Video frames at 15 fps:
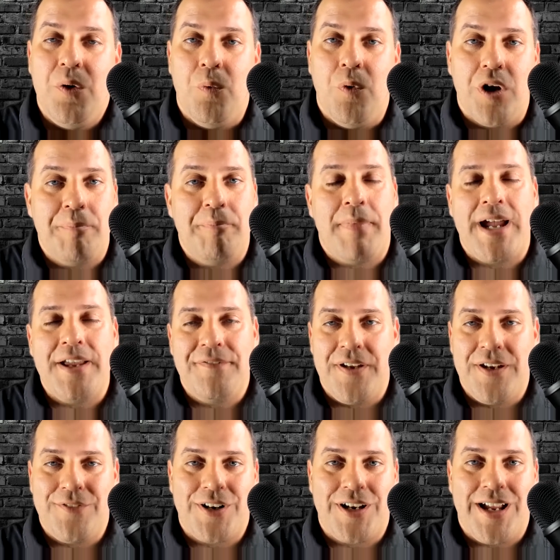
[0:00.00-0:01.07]
One of my
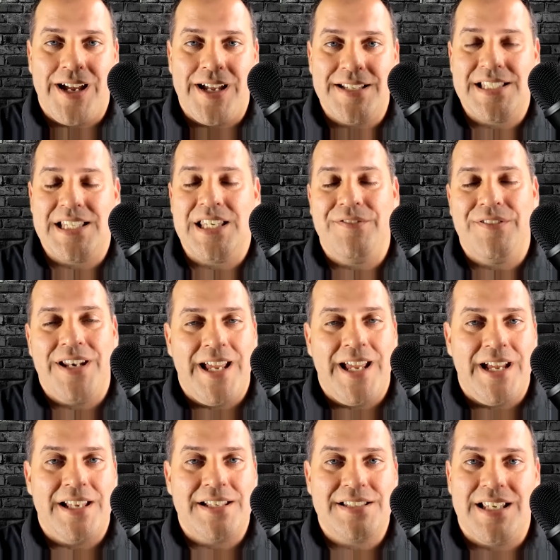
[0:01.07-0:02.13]
favorite guys even
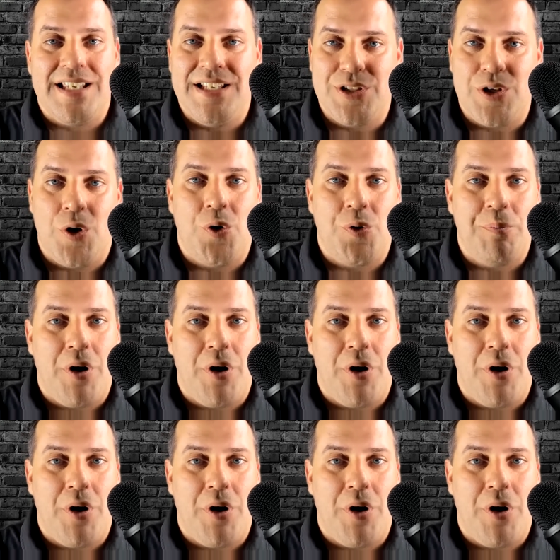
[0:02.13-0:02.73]
has his own